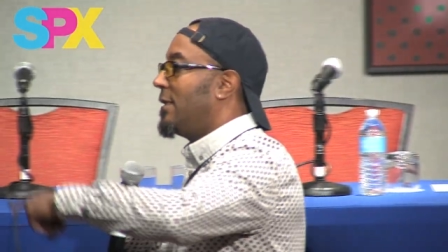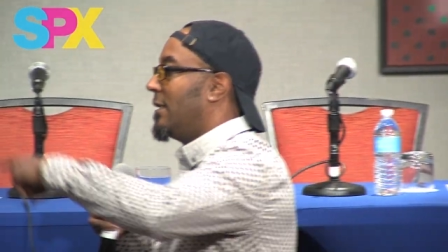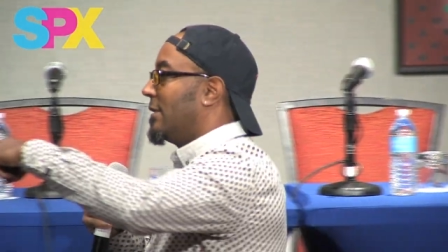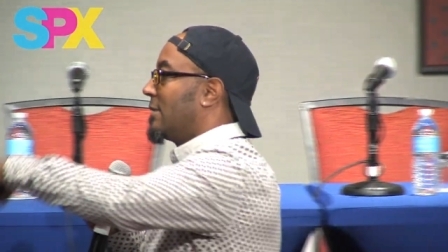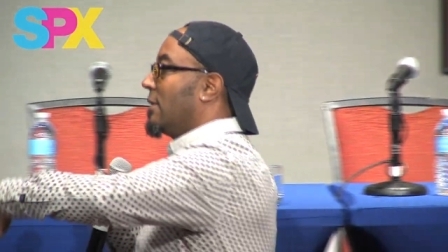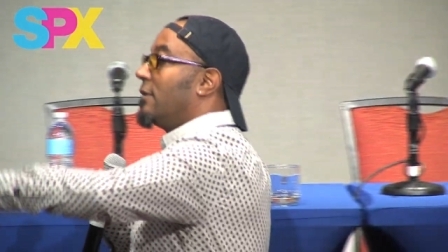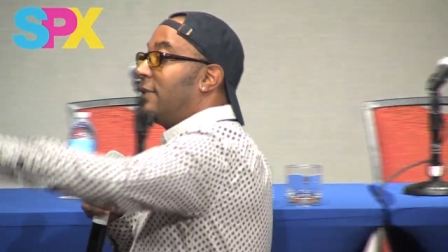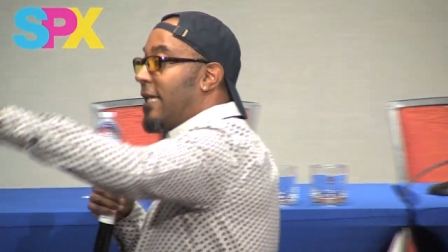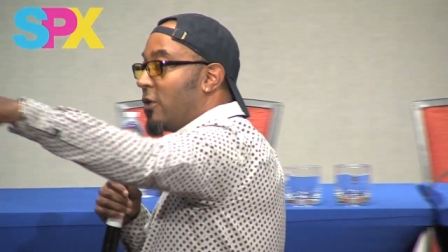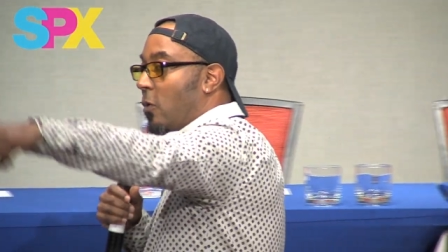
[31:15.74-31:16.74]
is
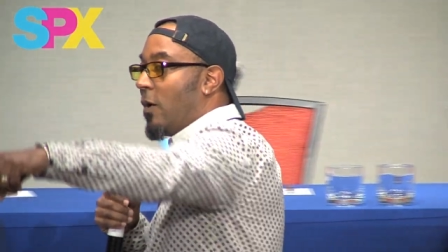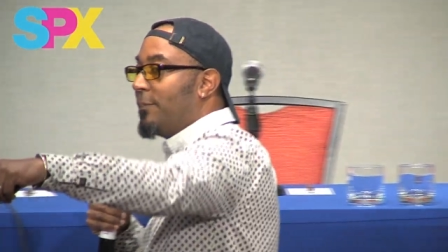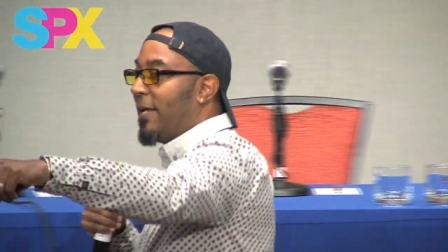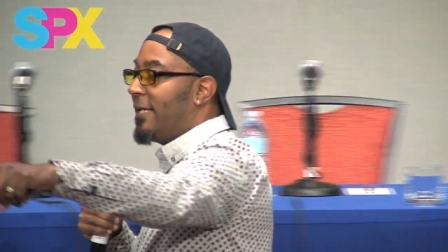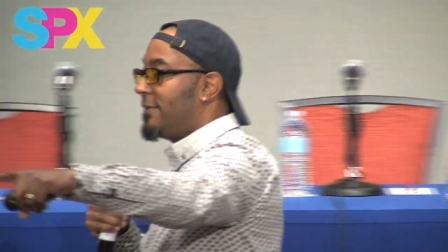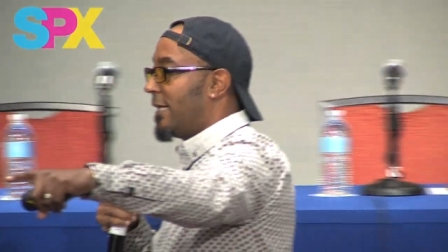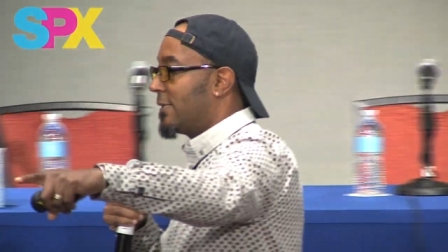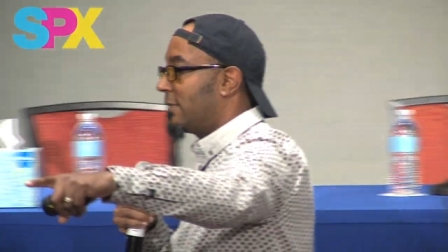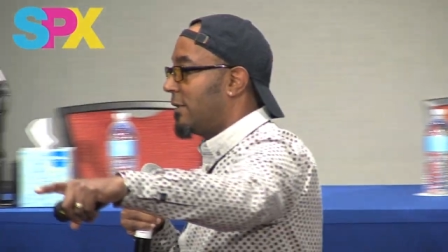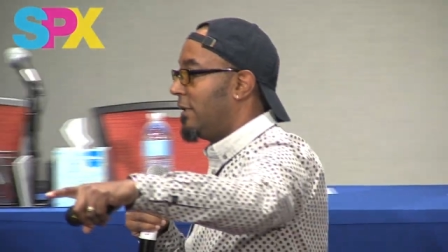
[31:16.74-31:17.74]
they go on paid
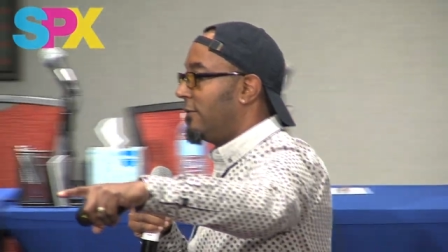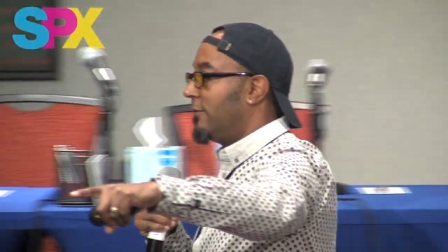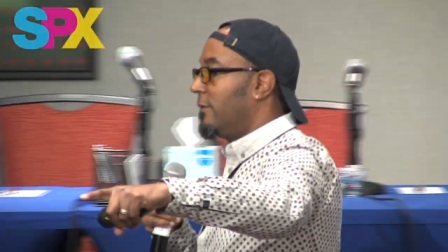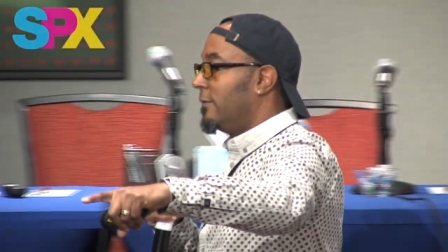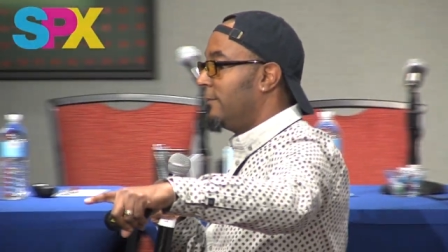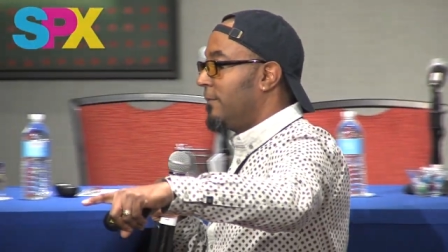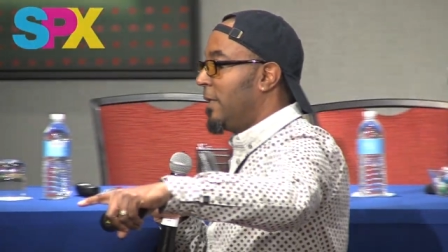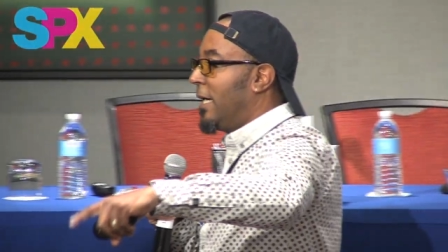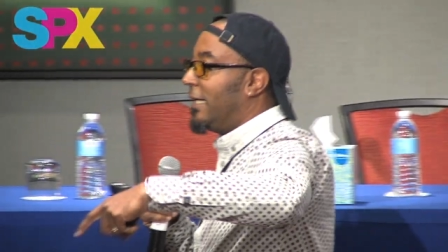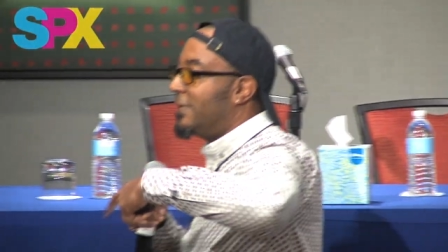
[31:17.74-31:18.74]
death leave,
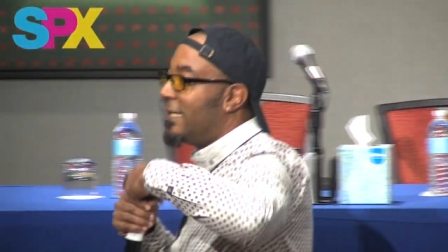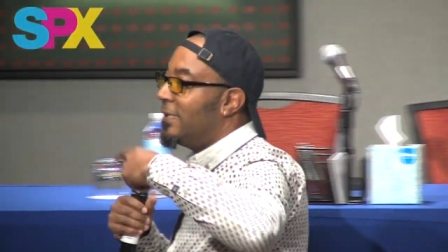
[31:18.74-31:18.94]
and then